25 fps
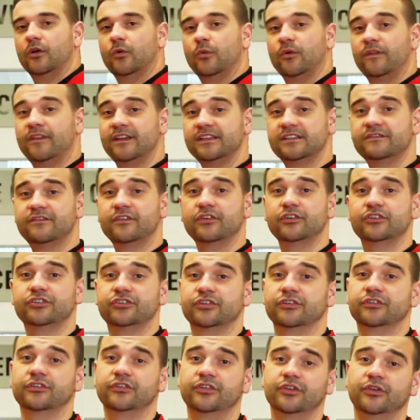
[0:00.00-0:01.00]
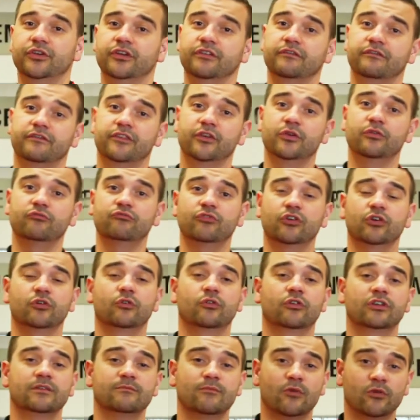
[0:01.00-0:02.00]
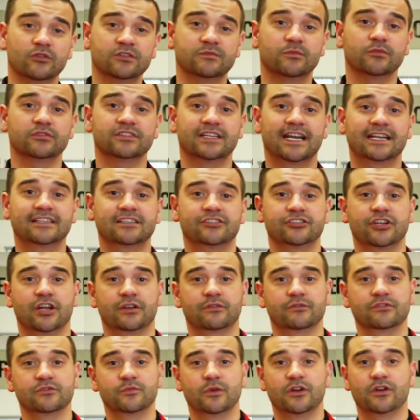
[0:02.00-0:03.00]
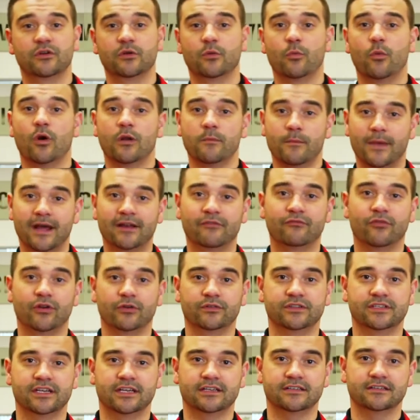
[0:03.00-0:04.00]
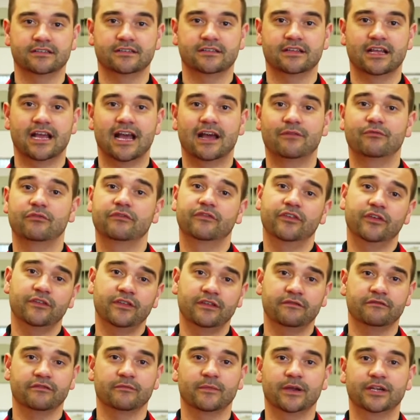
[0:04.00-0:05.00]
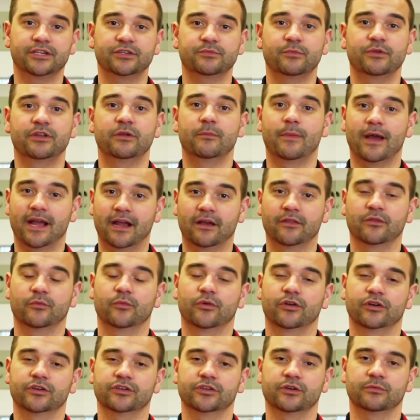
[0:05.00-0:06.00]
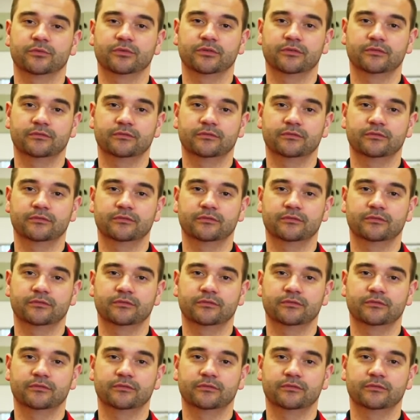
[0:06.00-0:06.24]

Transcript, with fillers: With this function, you can view and record multiple data channels when on a one-man road test, and review the information when you're back at the workshop.